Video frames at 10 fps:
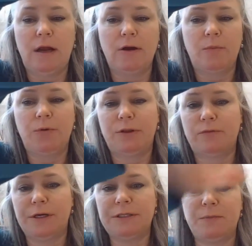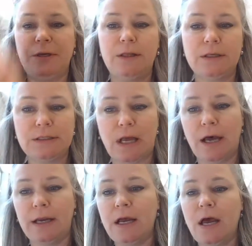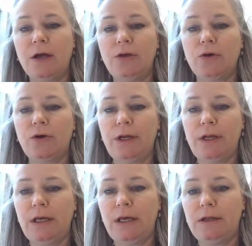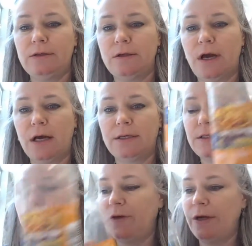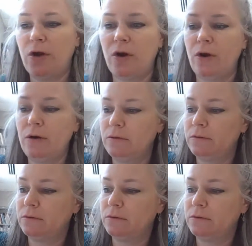and I'm going to put the recipe in the slide, you're going to need some vinegar,